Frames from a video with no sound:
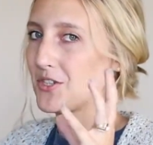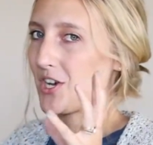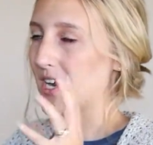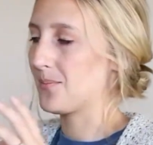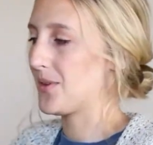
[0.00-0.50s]

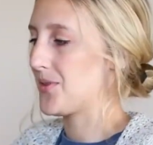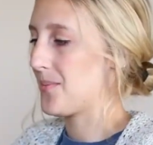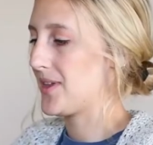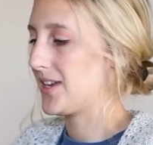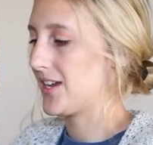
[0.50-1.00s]
try and put them
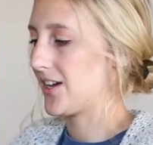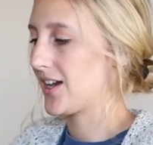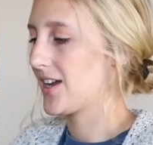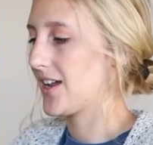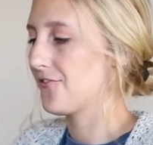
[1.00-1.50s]
in here.
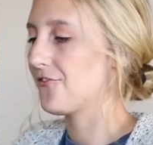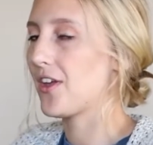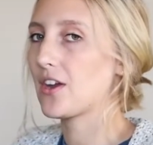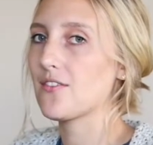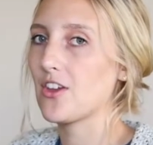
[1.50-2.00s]

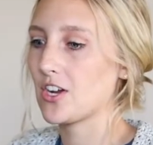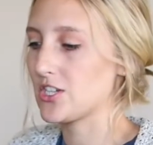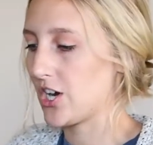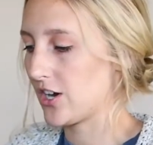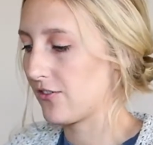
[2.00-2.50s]
Very, very
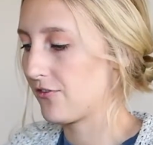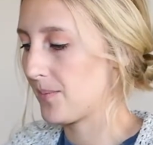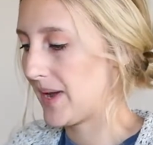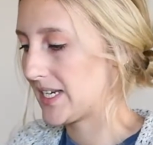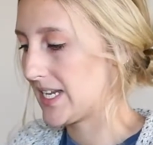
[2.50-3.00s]
dark for
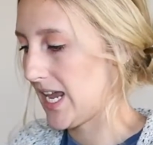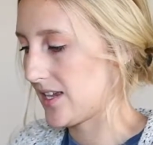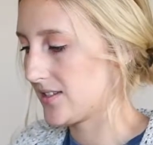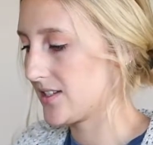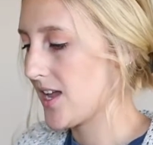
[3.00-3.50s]
my
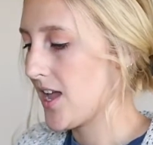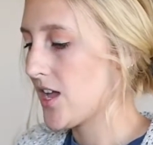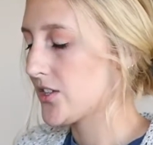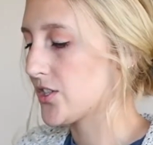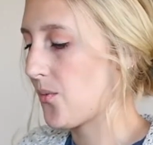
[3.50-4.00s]
taste.
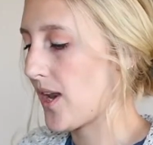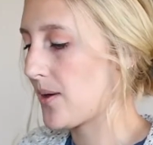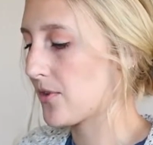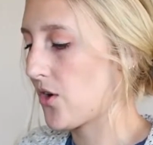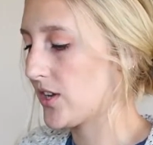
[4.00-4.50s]
So what
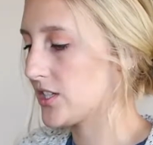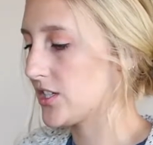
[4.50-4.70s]
I'm going to